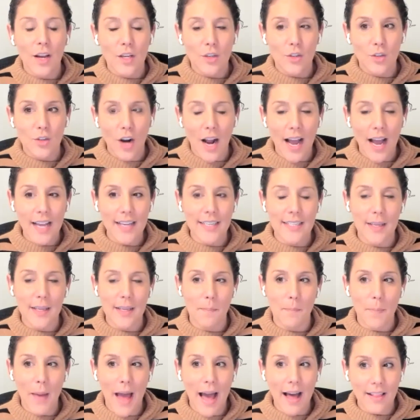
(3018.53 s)
trying
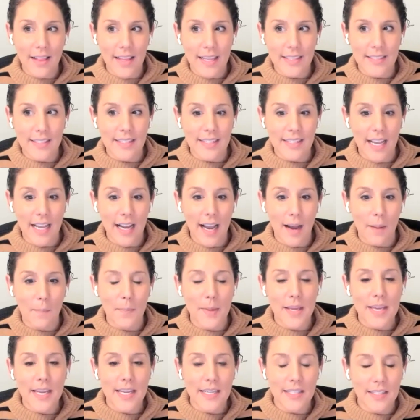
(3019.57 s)
to balance like a
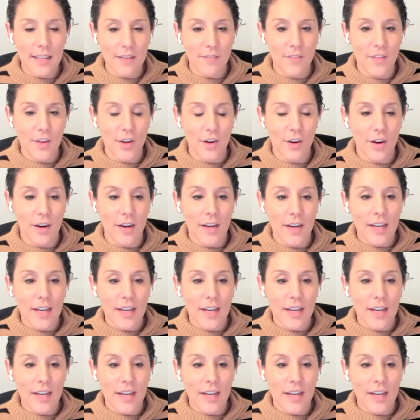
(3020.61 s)
piece of your